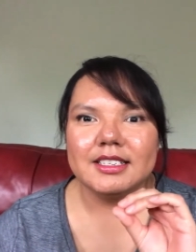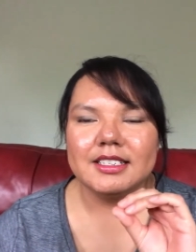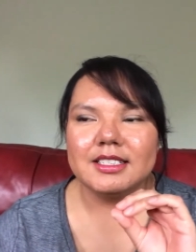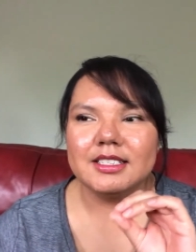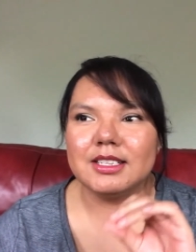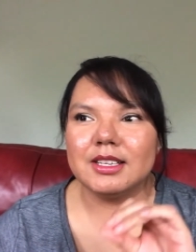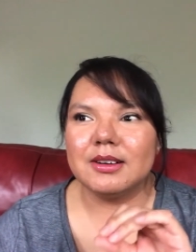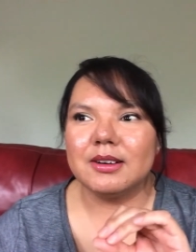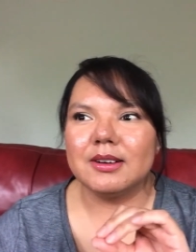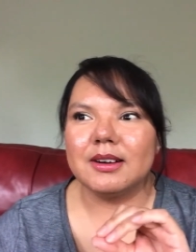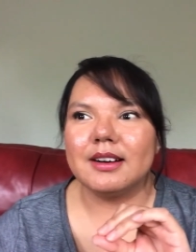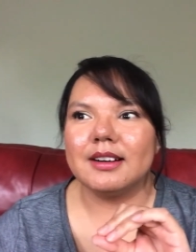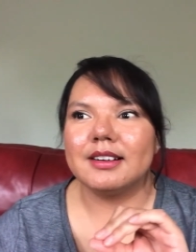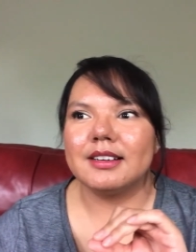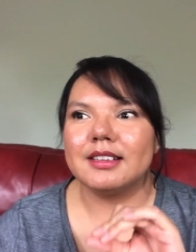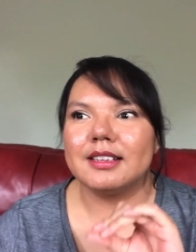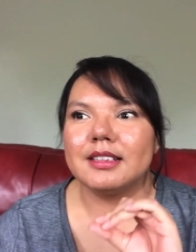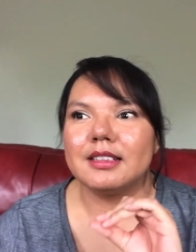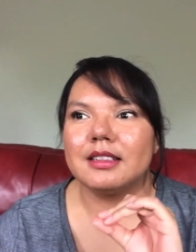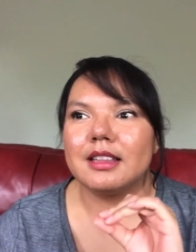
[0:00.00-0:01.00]
So
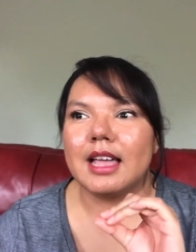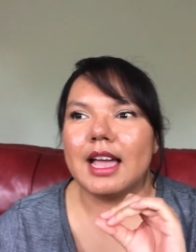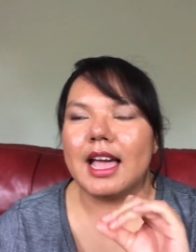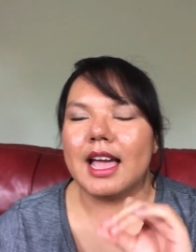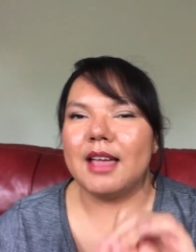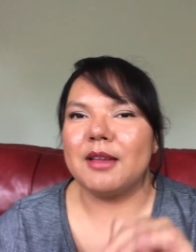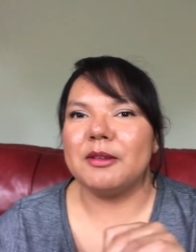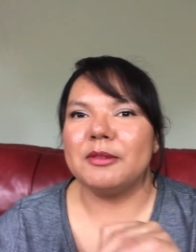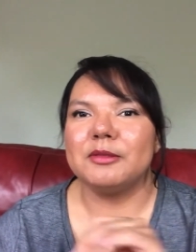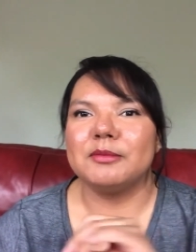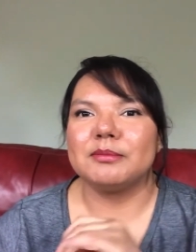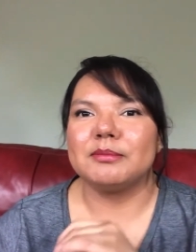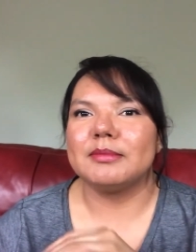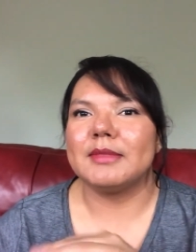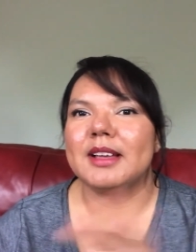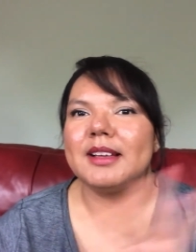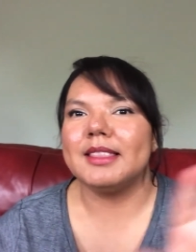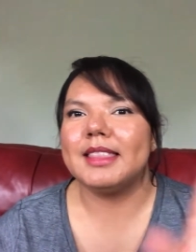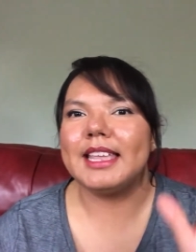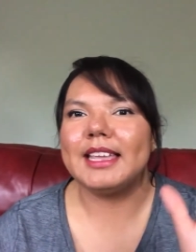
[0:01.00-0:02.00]
I'm
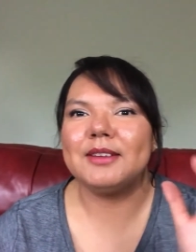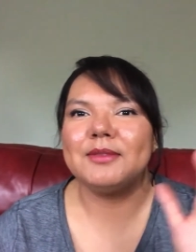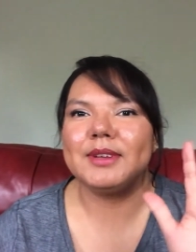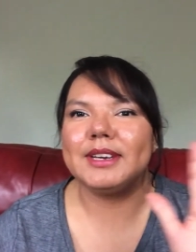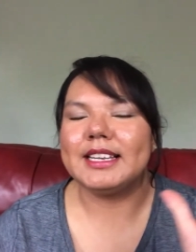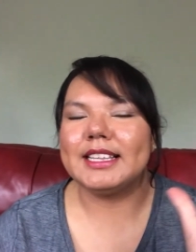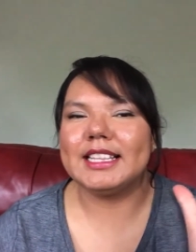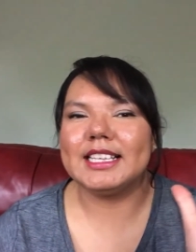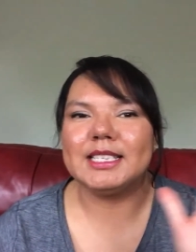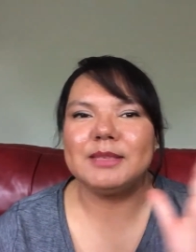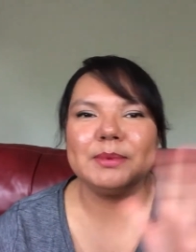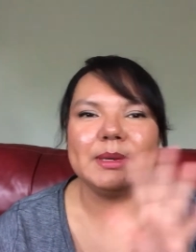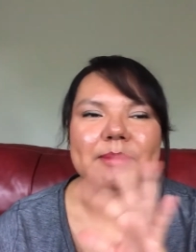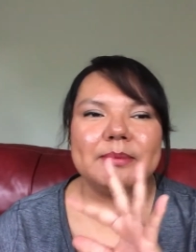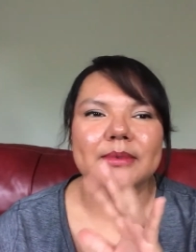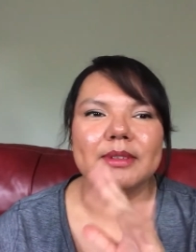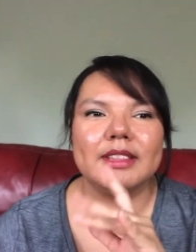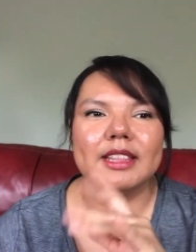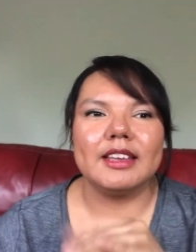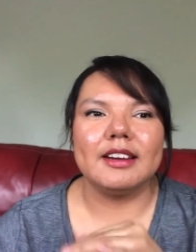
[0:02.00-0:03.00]
not like one of these
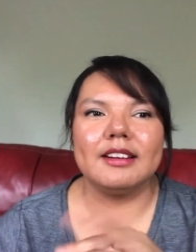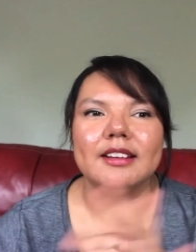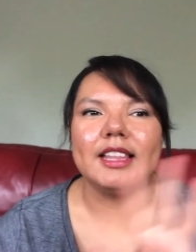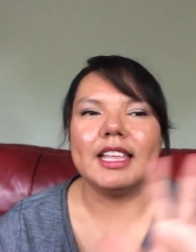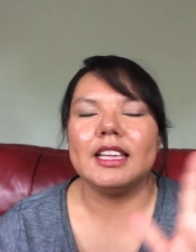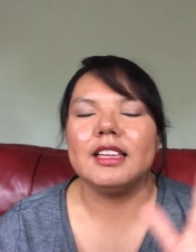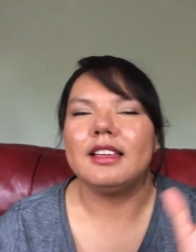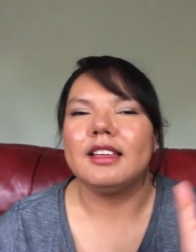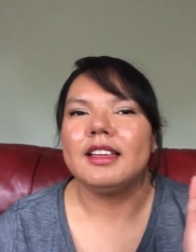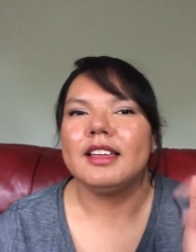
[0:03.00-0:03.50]
people that are like,